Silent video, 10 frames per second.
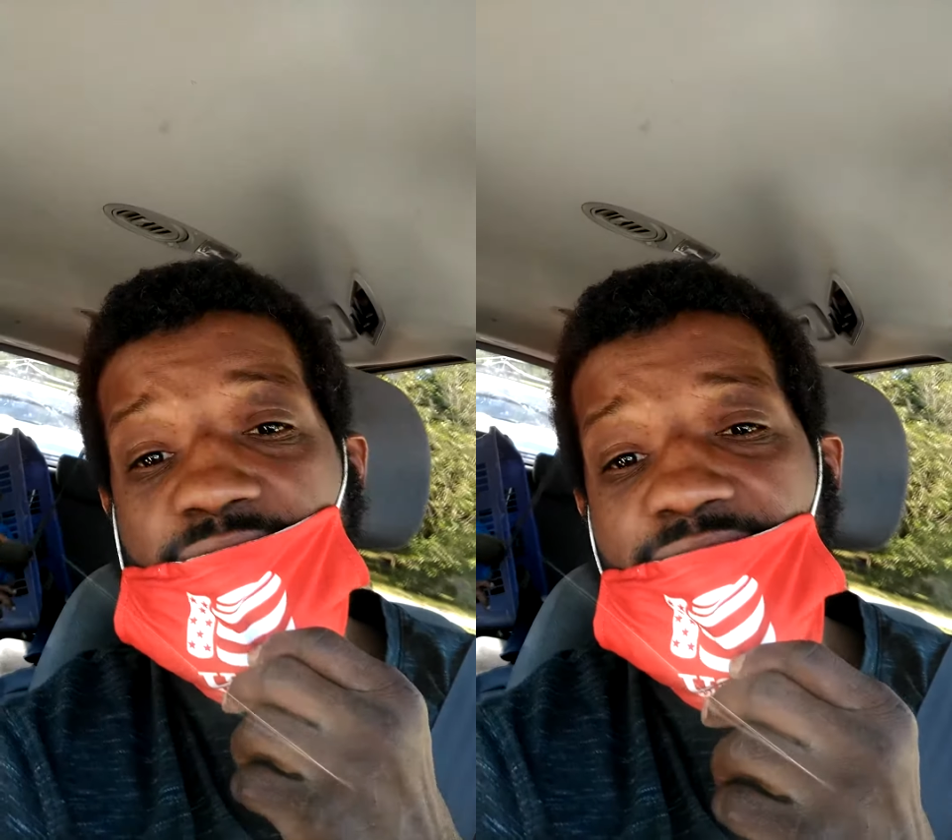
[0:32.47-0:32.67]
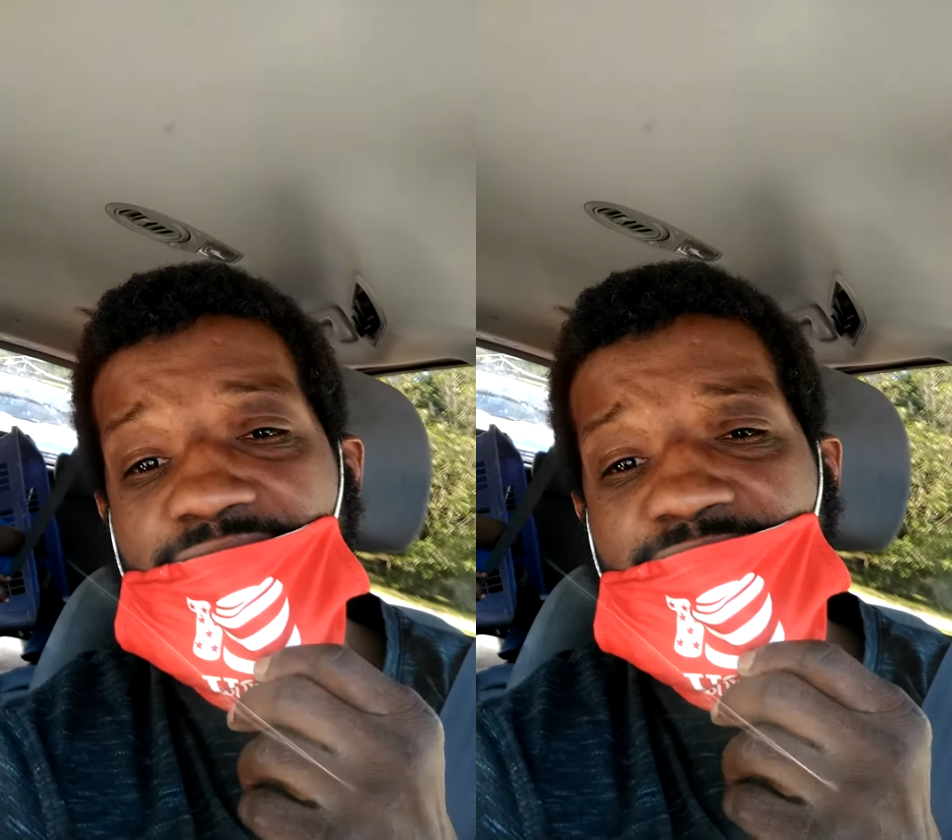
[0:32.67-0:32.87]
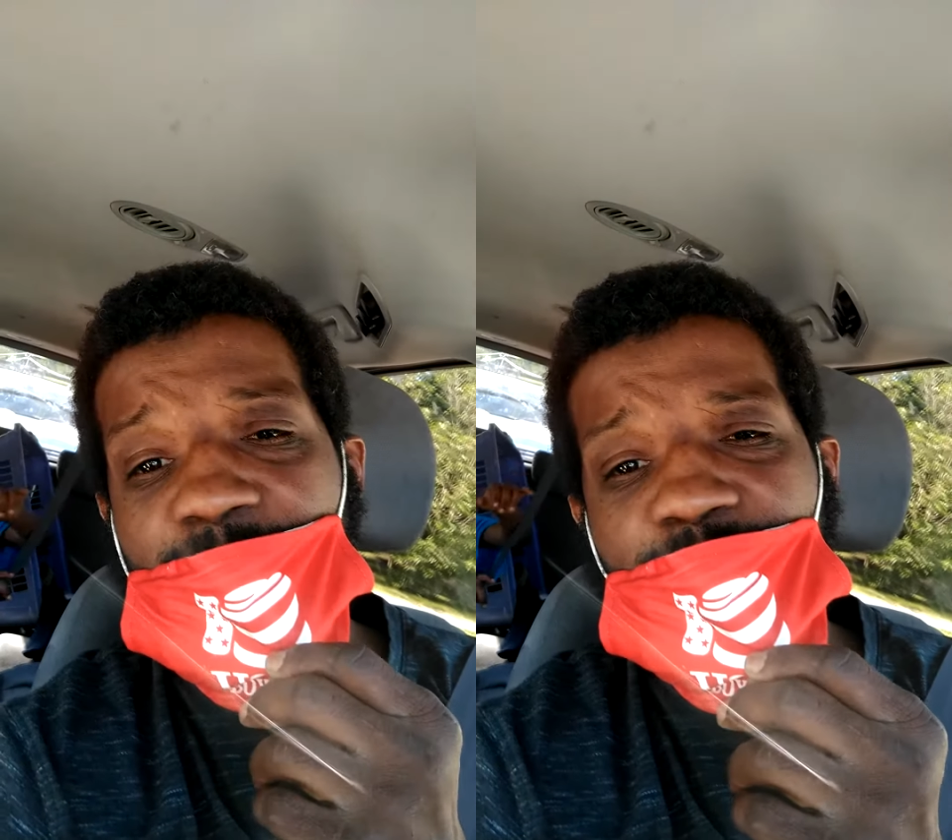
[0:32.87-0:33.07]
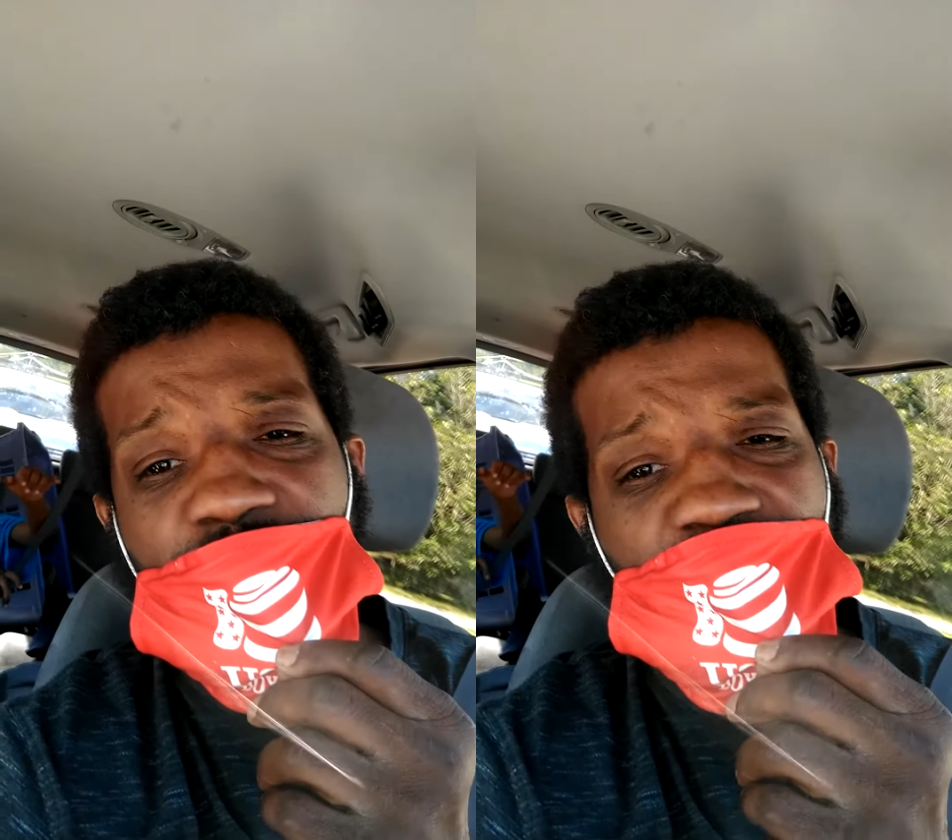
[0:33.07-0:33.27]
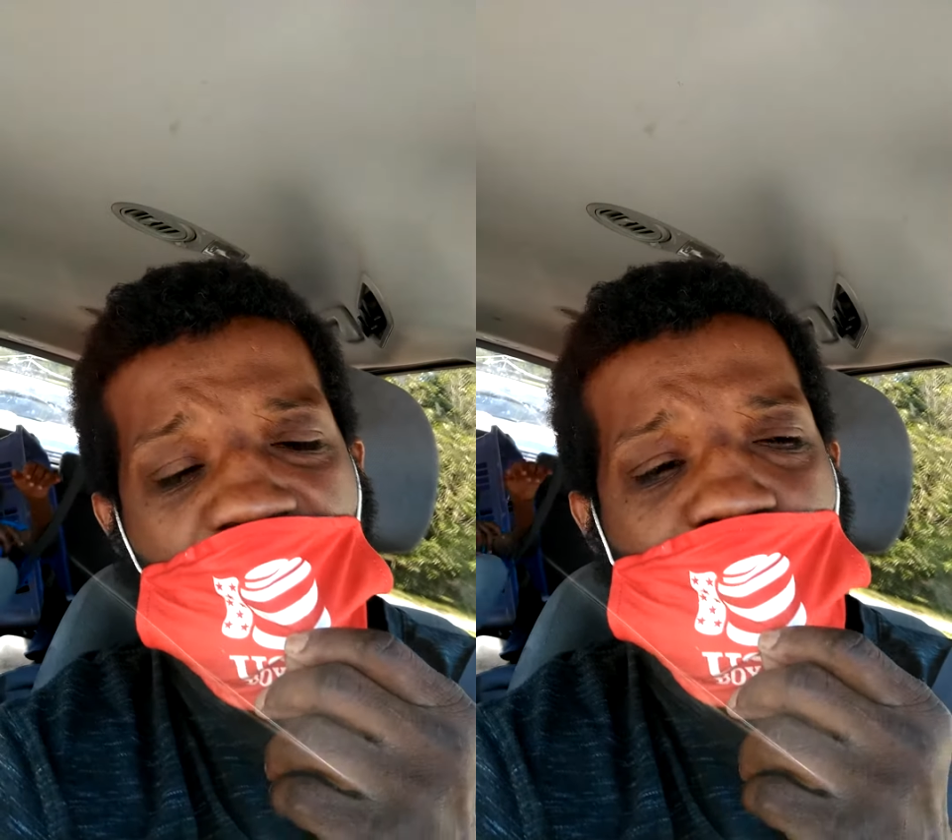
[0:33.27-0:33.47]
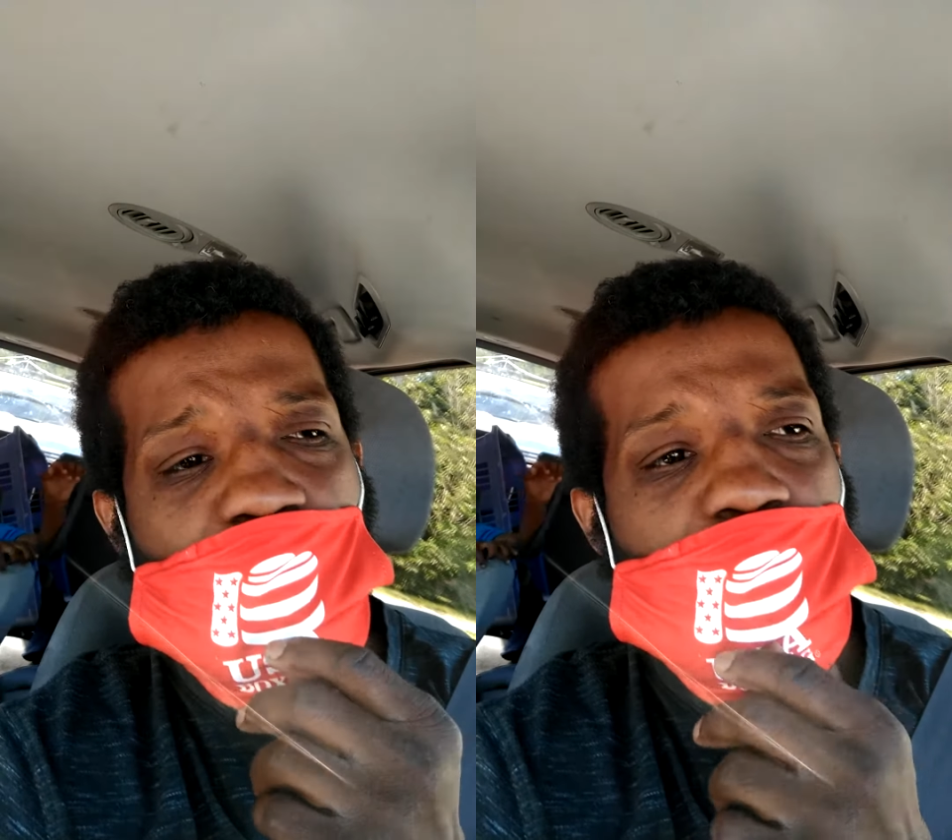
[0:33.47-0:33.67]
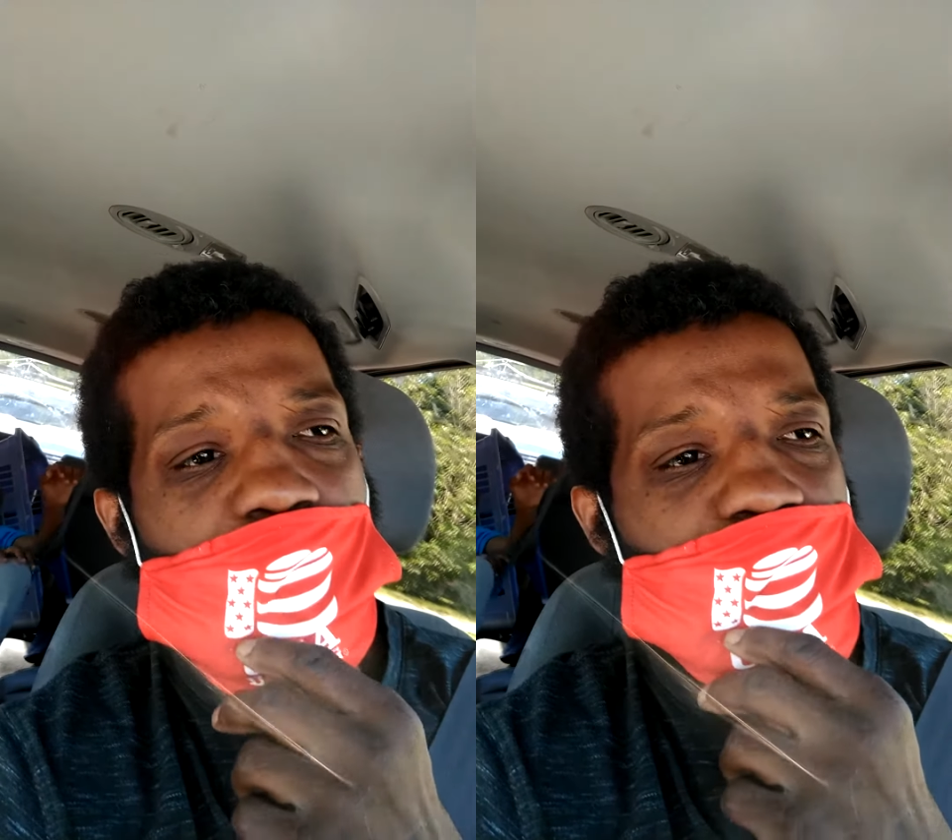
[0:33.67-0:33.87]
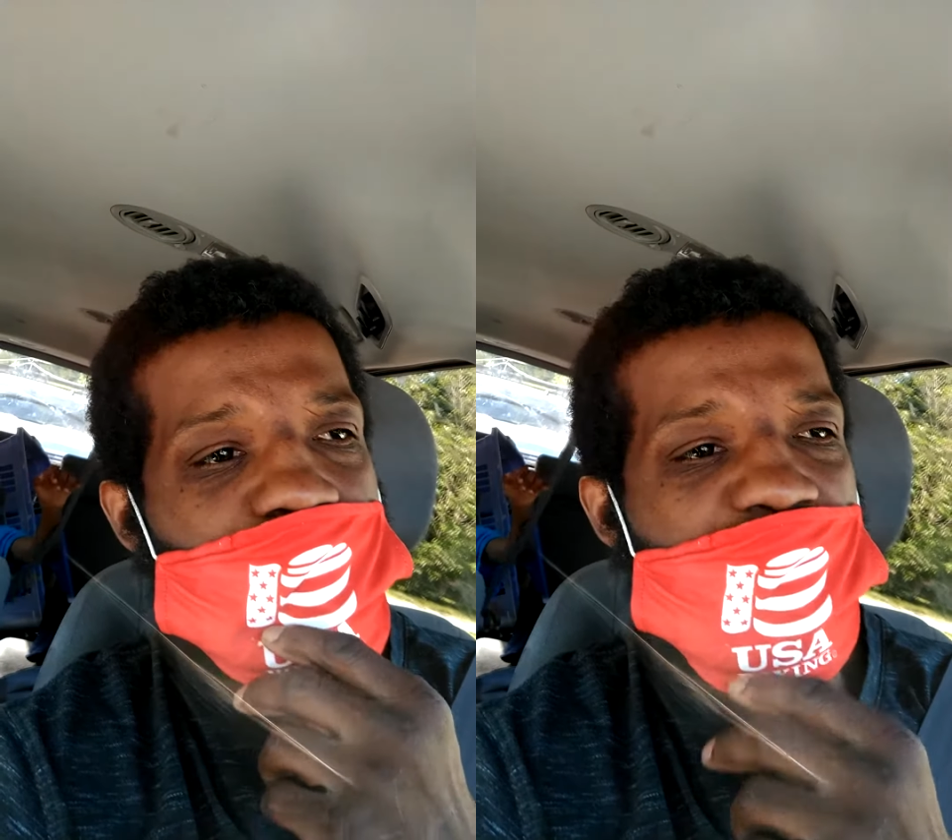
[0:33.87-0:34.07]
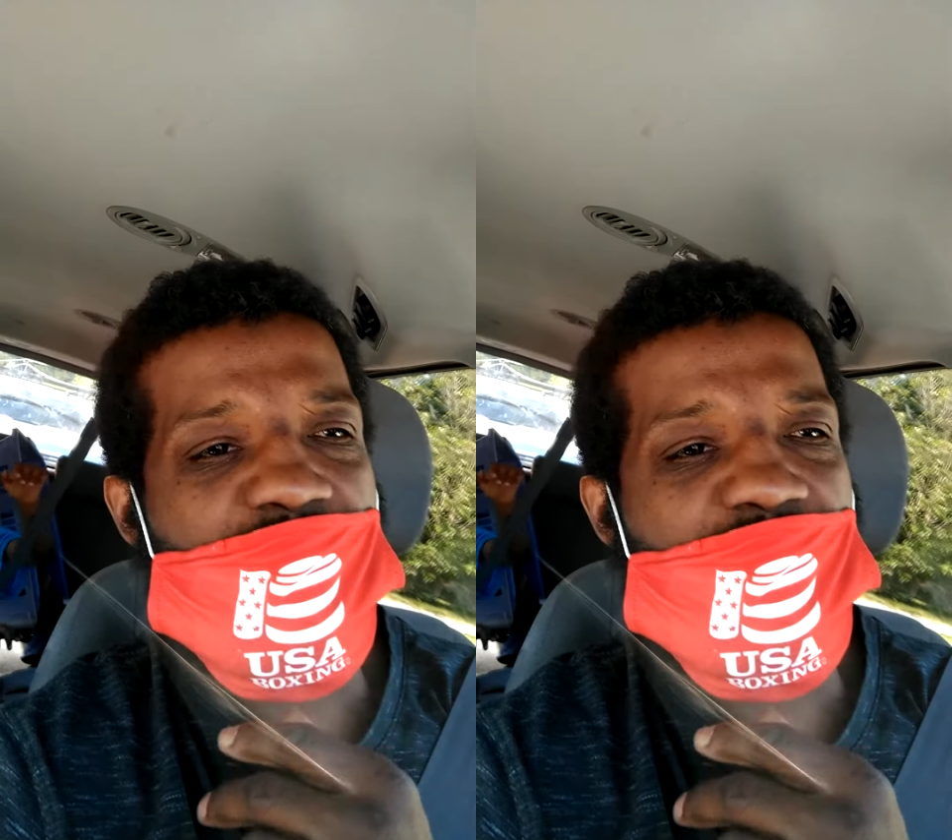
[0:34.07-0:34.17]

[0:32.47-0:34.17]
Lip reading: That's up to Jake Paul.